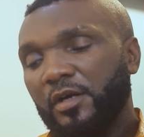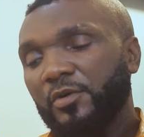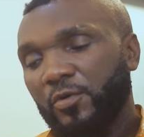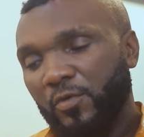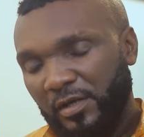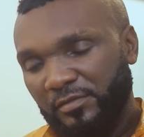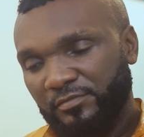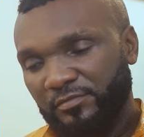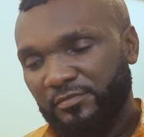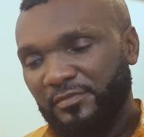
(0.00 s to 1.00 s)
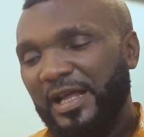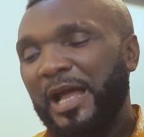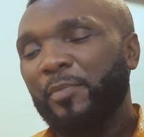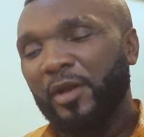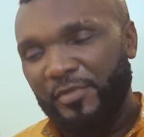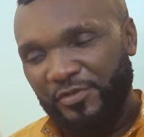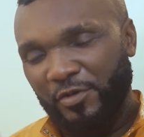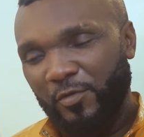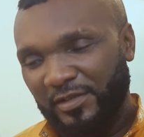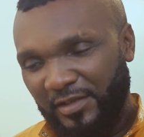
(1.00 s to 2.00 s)
Oh no, I promise
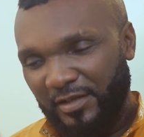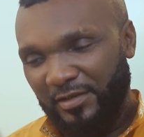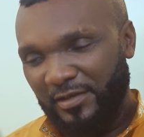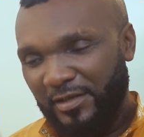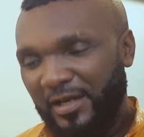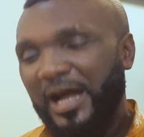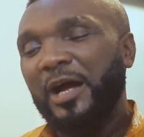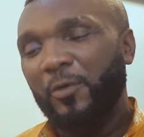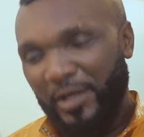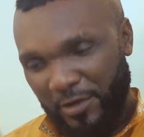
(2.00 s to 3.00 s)
you one thing. I